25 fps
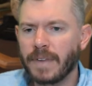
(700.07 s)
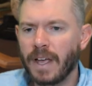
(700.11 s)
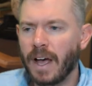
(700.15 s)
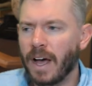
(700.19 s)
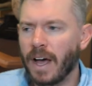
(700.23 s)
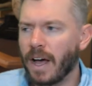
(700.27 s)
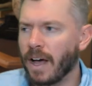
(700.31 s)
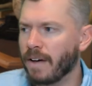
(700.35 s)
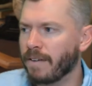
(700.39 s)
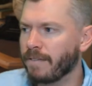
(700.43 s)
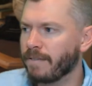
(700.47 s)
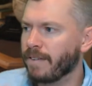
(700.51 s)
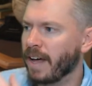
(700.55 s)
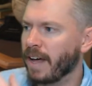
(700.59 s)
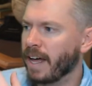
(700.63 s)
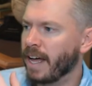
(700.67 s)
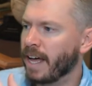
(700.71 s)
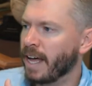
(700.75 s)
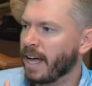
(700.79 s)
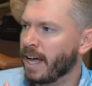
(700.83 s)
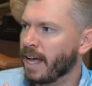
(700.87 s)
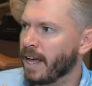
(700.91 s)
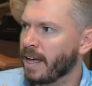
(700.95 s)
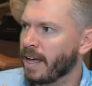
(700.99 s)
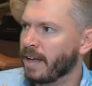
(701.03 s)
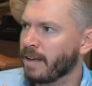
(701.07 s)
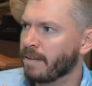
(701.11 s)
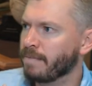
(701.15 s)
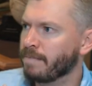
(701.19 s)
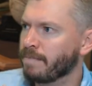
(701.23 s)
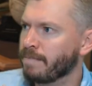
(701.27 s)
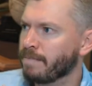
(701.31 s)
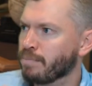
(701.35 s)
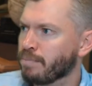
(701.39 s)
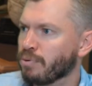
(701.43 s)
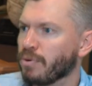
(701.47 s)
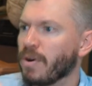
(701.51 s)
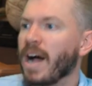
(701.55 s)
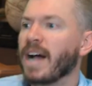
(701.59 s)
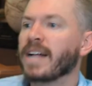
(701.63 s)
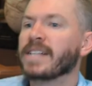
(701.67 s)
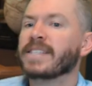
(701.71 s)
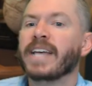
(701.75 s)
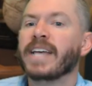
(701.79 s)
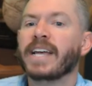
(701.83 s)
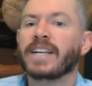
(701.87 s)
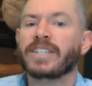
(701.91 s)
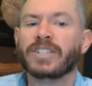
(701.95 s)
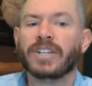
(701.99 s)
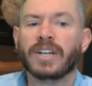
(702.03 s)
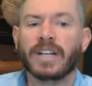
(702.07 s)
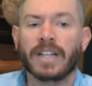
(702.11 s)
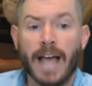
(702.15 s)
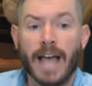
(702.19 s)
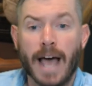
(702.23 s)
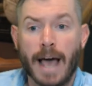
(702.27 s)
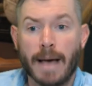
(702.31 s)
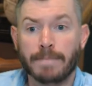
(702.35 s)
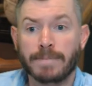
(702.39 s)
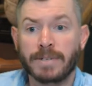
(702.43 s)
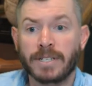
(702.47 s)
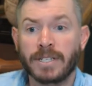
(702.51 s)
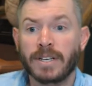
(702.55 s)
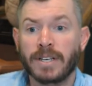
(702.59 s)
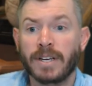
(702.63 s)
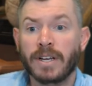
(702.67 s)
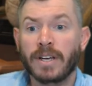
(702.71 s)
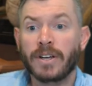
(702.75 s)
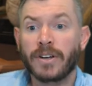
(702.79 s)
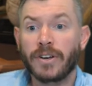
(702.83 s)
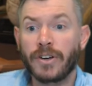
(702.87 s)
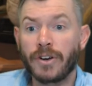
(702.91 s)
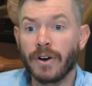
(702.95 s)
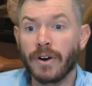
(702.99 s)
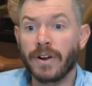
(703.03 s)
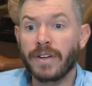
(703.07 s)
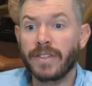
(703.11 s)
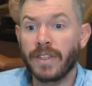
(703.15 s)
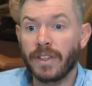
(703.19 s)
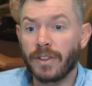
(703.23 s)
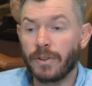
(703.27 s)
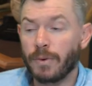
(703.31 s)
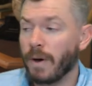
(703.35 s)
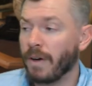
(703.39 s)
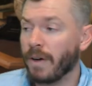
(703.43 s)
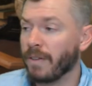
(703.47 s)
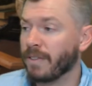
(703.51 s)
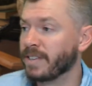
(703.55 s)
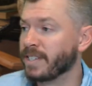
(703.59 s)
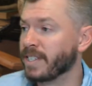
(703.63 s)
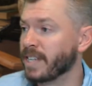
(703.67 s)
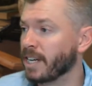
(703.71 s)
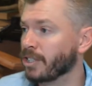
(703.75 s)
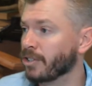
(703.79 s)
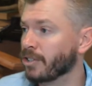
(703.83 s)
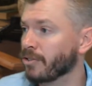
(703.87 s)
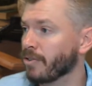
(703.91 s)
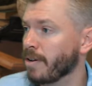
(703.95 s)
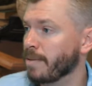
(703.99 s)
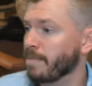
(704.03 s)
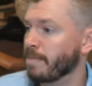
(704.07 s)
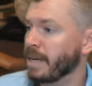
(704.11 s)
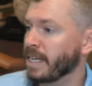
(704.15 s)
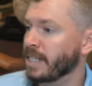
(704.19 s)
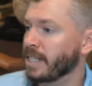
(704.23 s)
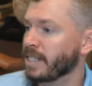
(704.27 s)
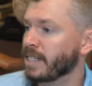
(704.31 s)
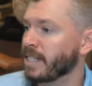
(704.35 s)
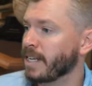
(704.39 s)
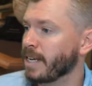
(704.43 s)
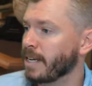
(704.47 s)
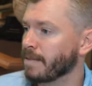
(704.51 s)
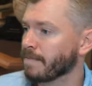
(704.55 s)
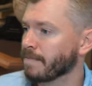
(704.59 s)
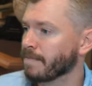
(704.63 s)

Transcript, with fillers: of uh, Bronze Age collapse during the 12th century BC.